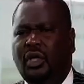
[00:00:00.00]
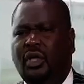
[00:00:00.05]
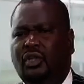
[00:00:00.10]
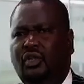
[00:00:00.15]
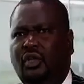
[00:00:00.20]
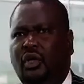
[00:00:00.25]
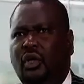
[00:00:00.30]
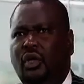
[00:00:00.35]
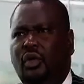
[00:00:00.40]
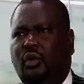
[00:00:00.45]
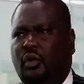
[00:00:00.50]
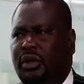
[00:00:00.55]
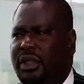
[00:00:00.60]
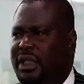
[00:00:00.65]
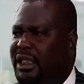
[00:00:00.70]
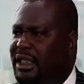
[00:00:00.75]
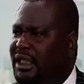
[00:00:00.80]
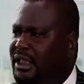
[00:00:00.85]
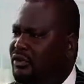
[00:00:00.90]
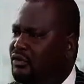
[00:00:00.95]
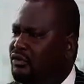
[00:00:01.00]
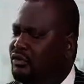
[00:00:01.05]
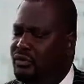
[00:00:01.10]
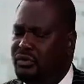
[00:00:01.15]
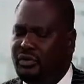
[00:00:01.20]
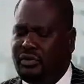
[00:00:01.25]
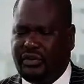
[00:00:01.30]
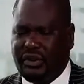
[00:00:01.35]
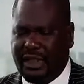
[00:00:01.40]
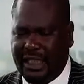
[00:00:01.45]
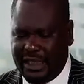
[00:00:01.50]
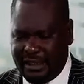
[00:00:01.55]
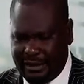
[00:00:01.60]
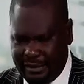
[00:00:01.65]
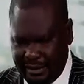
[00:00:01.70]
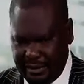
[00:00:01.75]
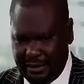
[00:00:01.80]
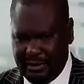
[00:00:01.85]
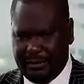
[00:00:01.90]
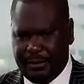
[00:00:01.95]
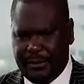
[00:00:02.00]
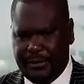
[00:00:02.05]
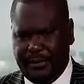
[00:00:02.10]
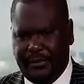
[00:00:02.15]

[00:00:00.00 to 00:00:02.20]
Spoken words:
so we need to strengthen, right,